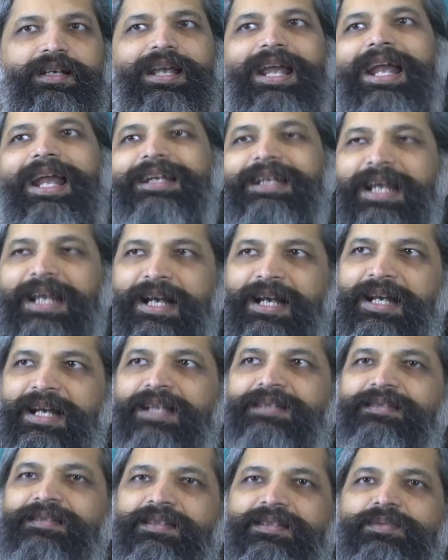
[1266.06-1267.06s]
and
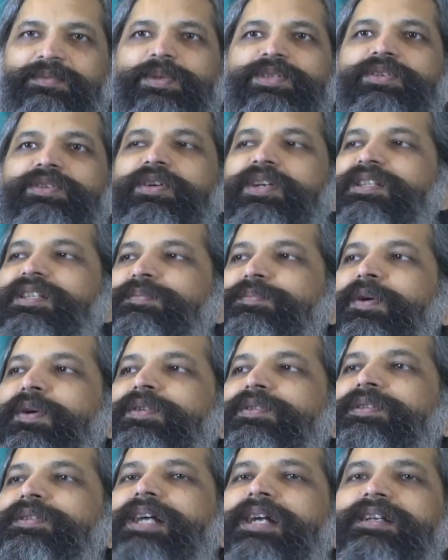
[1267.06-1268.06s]
illnesses which
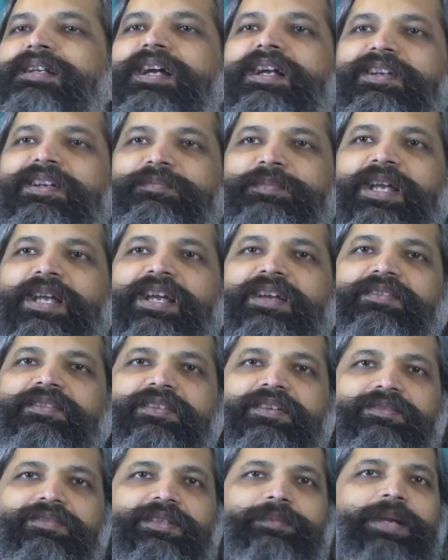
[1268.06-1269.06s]
correspond to that kind of
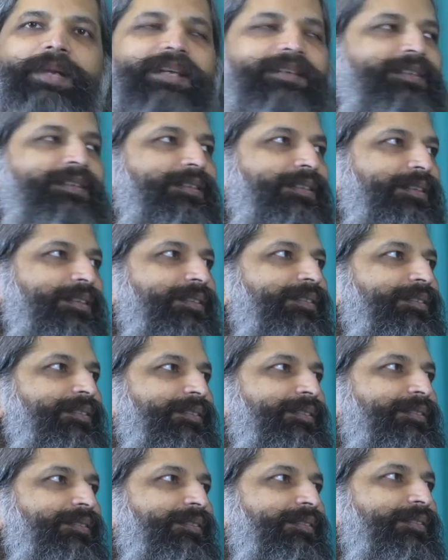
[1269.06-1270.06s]
behavior of the bacteria.
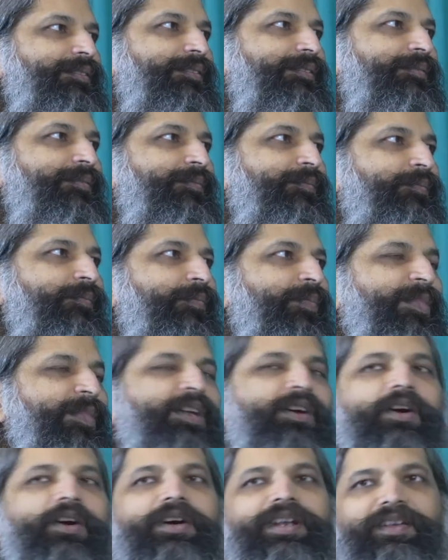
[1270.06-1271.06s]

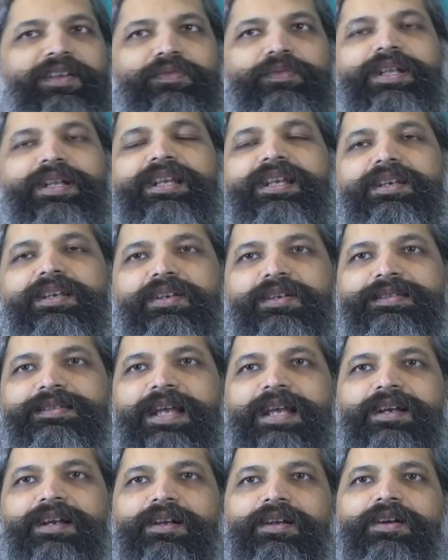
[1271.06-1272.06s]
Or if within your
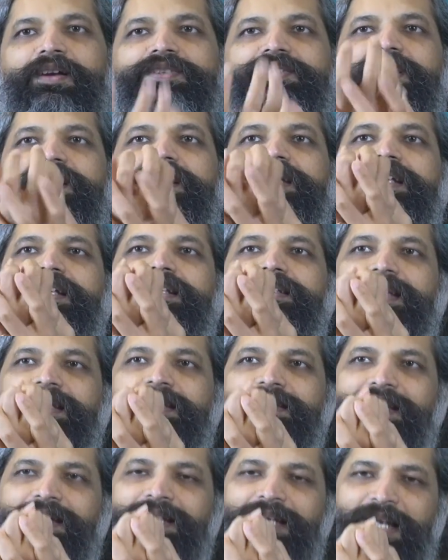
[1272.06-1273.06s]
psychology there
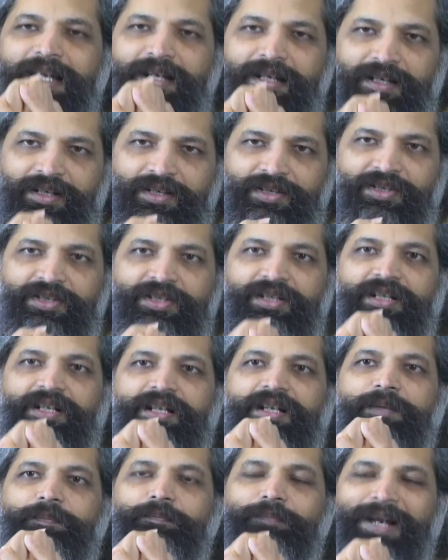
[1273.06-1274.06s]
is an
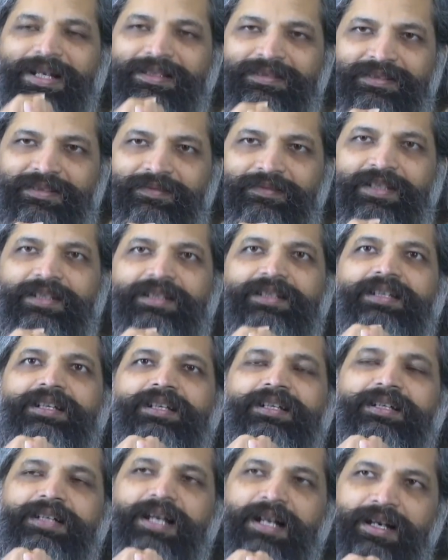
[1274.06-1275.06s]
inertia,
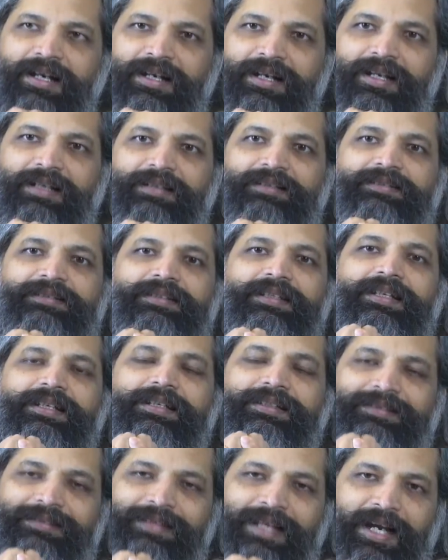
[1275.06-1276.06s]
passivity, dullness,
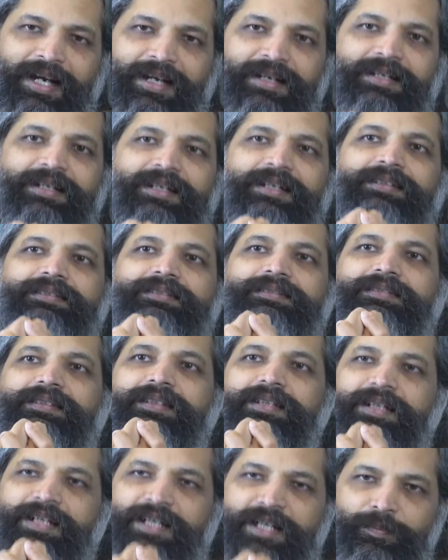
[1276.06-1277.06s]
sadness,
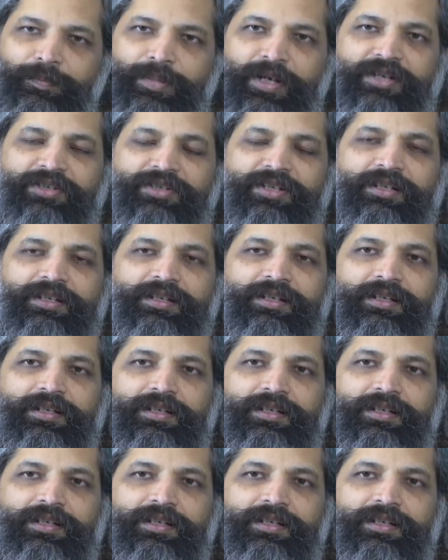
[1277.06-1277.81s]
depression,